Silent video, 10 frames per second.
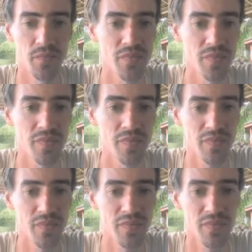
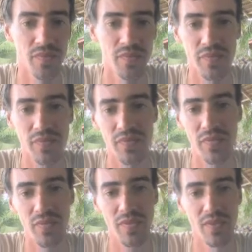
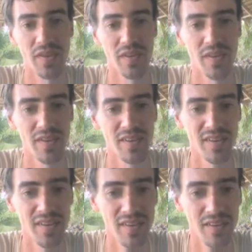
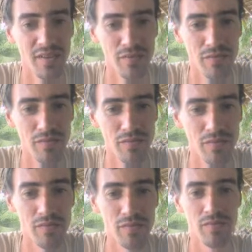
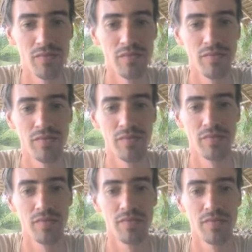
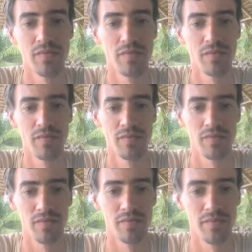
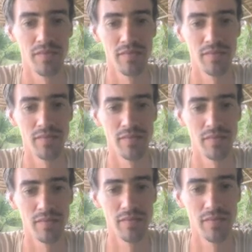
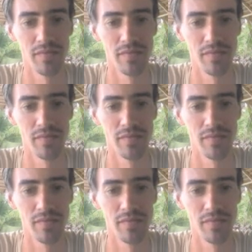Nobody speaks.